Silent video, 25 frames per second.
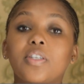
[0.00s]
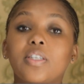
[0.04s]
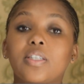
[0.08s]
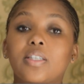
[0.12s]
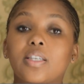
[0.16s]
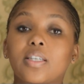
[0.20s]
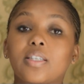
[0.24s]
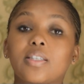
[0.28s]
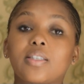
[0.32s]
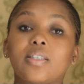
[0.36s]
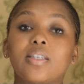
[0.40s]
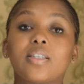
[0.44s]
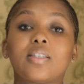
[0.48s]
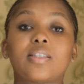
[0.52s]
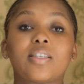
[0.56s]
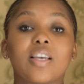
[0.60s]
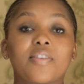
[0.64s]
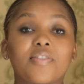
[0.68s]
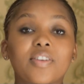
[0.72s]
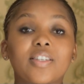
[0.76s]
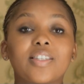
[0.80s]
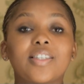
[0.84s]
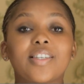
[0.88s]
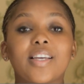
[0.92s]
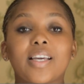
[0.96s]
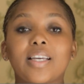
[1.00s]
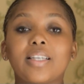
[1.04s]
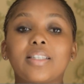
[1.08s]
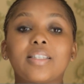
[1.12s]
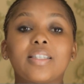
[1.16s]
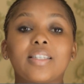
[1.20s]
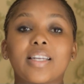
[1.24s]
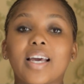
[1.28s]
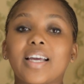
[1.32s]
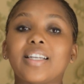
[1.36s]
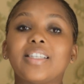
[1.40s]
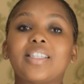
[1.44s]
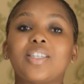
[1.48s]
60, 70, 80,
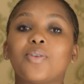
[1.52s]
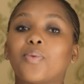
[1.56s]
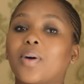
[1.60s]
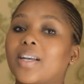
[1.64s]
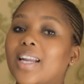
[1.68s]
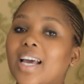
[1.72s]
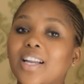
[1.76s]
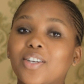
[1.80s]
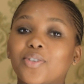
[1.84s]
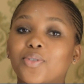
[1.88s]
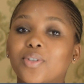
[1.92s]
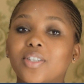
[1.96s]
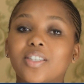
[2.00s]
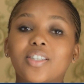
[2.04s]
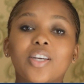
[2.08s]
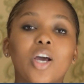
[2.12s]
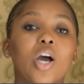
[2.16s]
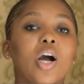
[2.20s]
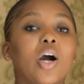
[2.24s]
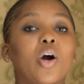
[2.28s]
90, 100,